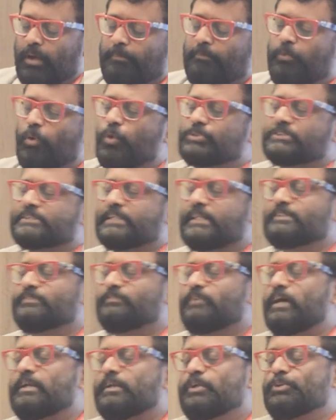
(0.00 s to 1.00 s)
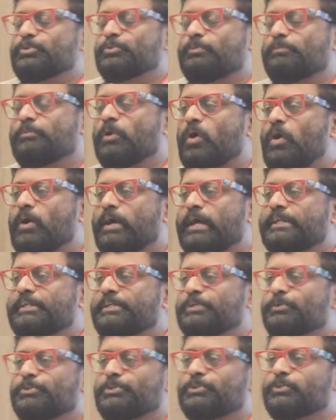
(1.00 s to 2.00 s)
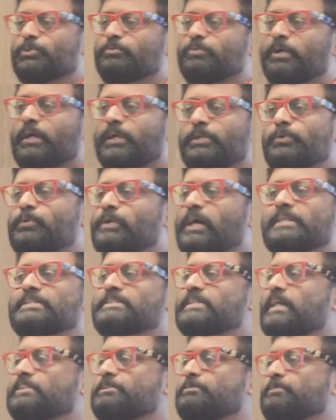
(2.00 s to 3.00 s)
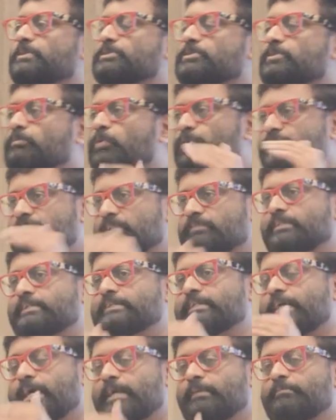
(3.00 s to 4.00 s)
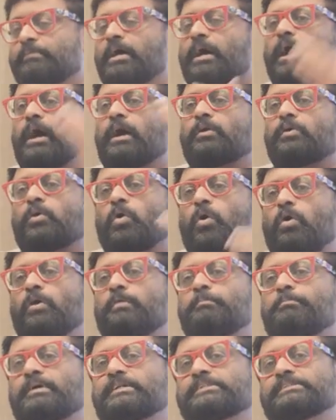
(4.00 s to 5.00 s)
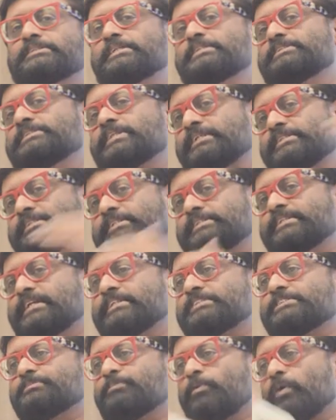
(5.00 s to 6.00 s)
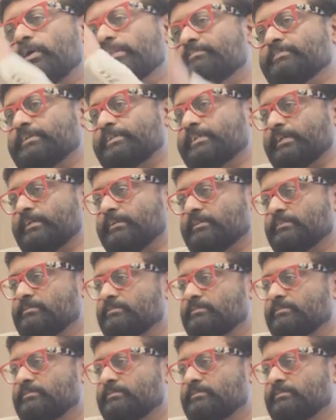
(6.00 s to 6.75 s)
post and one or two blog and YouTube, you can't judge me. So most of the time, a wrong person judges and spoils everything.